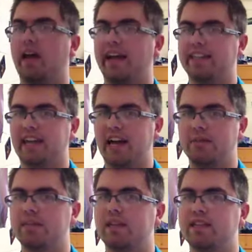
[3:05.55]
At
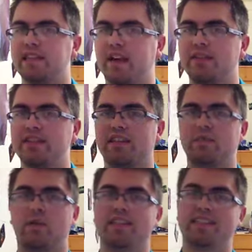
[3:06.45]
times, south is
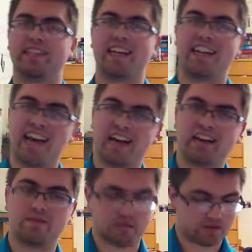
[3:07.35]
expressed as a
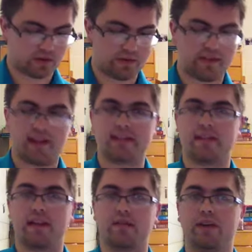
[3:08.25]
negative, so
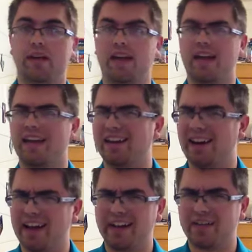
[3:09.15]
instead of
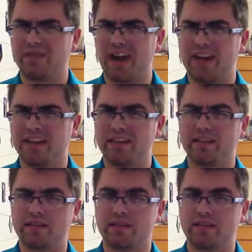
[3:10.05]
negative 90